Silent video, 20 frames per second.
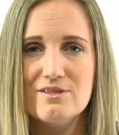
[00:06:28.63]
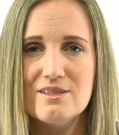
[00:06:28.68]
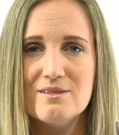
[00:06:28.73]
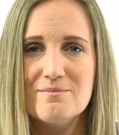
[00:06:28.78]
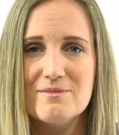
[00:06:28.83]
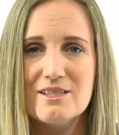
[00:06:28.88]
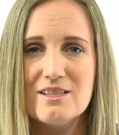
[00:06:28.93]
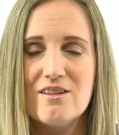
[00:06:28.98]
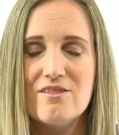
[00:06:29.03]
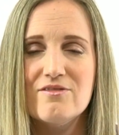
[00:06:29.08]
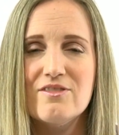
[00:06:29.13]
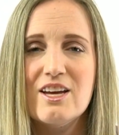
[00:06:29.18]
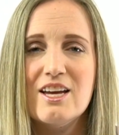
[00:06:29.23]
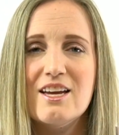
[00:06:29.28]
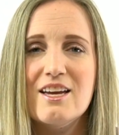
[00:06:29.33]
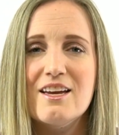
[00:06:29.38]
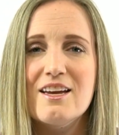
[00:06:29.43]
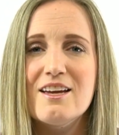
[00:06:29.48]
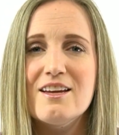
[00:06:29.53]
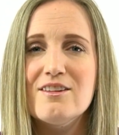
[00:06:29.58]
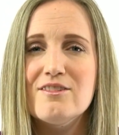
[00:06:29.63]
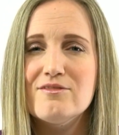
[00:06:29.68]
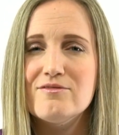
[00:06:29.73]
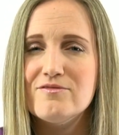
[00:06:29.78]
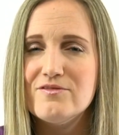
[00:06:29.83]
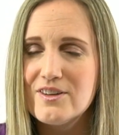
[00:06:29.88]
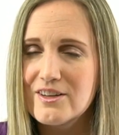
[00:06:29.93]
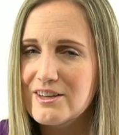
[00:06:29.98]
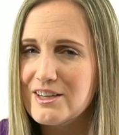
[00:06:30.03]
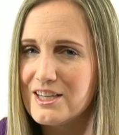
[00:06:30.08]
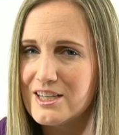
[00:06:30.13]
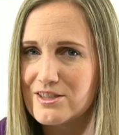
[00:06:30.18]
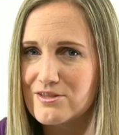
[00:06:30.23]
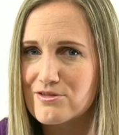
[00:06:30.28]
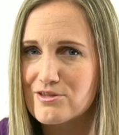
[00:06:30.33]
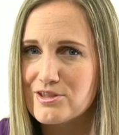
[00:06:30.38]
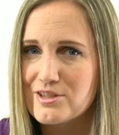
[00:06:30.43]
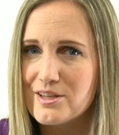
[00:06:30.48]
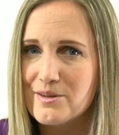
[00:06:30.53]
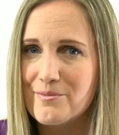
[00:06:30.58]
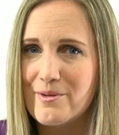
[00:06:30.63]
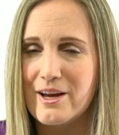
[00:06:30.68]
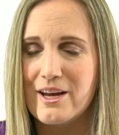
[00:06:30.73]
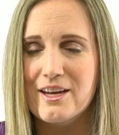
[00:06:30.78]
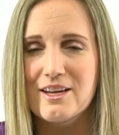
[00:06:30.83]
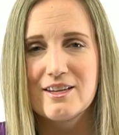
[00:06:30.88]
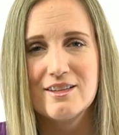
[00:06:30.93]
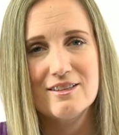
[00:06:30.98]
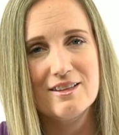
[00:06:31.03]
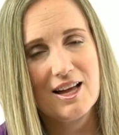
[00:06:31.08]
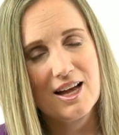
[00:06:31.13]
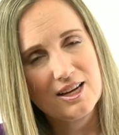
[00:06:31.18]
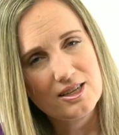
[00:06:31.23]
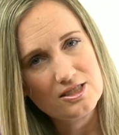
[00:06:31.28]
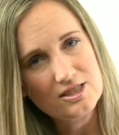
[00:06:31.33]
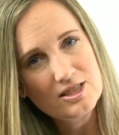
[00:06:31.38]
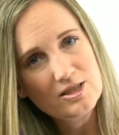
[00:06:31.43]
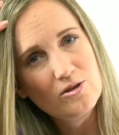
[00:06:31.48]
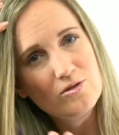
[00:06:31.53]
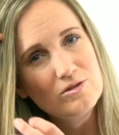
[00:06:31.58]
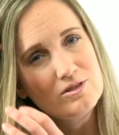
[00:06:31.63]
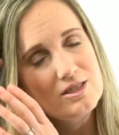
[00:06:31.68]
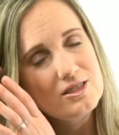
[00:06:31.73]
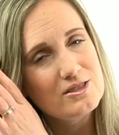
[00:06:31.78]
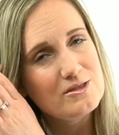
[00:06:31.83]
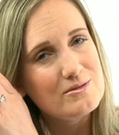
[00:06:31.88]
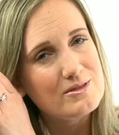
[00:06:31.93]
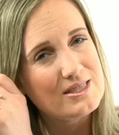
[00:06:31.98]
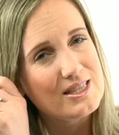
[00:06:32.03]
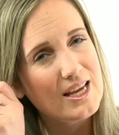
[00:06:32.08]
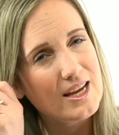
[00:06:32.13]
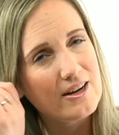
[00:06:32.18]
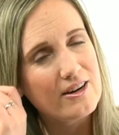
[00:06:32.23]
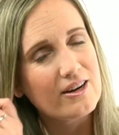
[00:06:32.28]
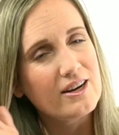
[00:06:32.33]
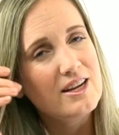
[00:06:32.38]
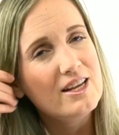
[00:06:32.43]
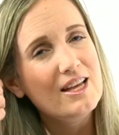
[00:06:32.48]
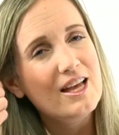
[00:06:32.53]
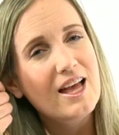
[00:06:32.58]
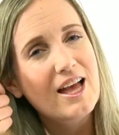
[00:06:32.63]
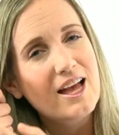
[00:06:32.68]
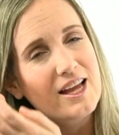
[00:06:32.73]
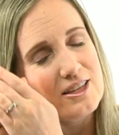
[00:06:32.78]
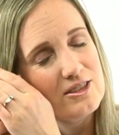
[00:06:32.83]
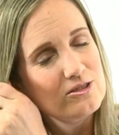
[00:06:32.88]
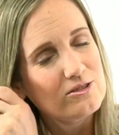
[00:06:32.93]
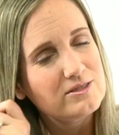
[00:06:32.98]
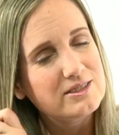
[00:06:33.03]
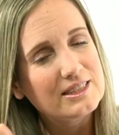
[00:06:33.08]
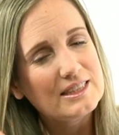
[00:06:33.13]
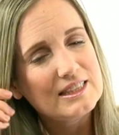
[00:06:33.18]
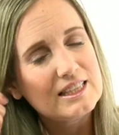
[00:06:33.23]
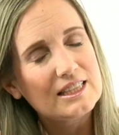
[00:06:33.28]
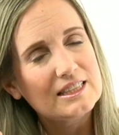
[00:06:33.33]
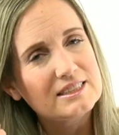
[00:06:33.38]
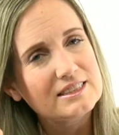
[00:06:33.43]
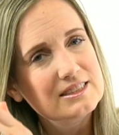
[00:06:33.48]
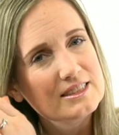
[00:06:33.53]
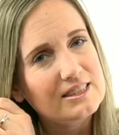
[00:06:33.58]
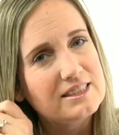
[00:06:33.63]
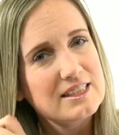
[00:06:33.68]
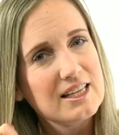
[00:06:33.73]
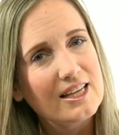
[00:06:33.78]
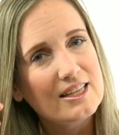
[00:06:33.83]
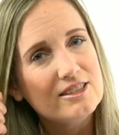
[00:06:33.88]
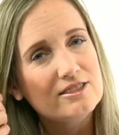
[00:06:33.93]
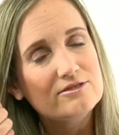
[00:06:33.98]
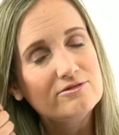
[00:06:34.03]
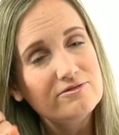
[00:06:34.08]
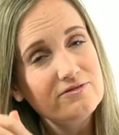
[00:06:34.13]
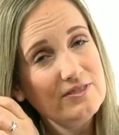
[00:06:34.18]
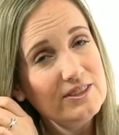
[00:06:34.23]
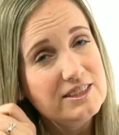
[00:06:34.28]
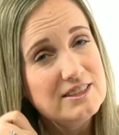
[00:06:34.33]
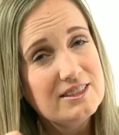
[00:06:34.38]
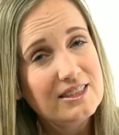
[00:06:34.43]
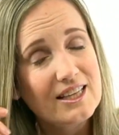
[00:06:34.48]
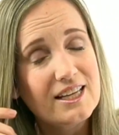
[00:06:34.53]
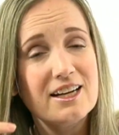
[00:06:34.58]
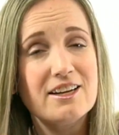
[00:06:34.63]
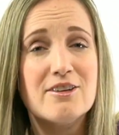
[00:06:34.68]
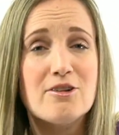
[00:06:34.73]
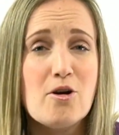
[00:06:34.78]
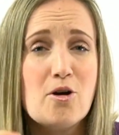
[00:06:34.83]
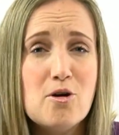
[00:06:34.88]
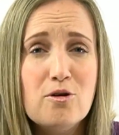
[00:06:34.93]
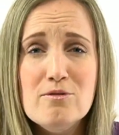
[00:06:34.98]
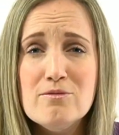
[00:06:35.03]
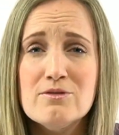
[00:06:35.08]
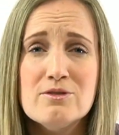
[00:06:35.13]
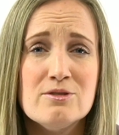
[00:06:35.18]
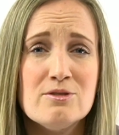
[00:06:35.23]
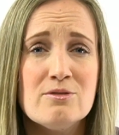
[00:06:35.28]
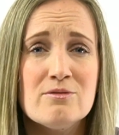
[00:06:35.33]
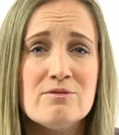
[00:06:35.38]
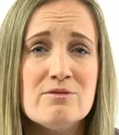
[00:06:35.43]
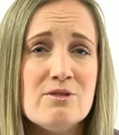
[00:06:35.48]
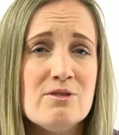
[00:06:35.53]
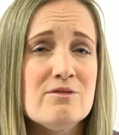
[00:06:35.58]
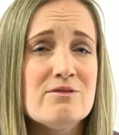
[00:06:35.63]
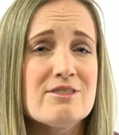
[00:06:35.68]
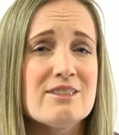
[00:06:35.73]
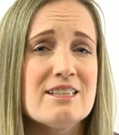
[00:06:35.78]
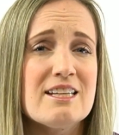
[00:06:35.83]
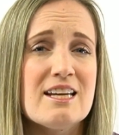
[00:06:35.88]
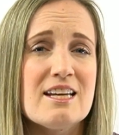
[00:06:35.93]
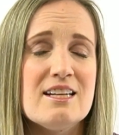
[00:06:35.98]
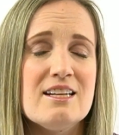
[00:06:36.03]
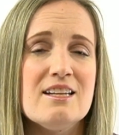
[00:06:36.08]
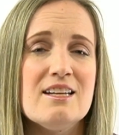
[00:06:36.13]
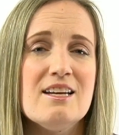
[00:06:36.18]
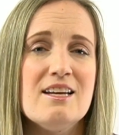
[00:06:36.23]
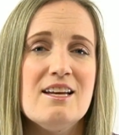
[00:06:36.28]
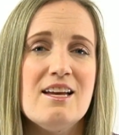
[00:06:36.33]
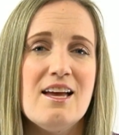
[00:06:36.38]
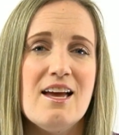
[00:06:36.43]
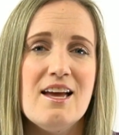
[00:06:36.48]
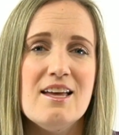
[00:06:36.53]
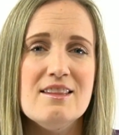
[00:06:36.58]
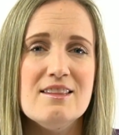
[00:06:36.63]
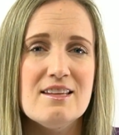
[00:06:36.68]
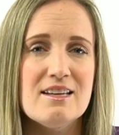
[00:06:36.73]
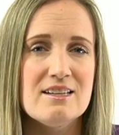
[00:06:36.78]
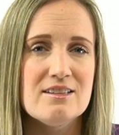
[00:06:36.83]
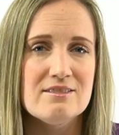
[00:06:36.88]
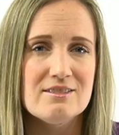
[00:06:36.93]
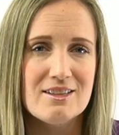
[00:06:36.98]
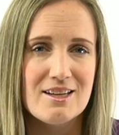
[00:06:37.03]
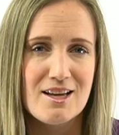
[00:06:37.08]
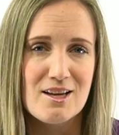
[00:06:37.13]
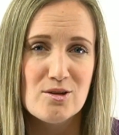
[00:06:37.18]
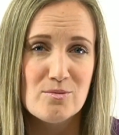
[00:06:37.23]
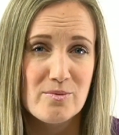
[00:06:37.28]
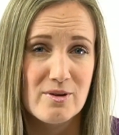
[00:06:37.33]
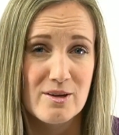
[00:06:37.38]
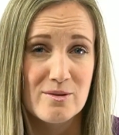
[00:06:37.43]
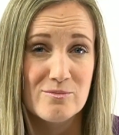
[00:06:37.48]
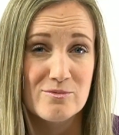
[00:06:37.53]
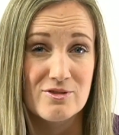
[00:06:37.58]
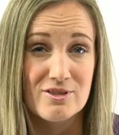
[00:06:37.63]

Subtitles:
himself in a very interesting way. He'll actually hold onto his hair and go like this, and he'll feel the hair over and over and over again, and then it will help him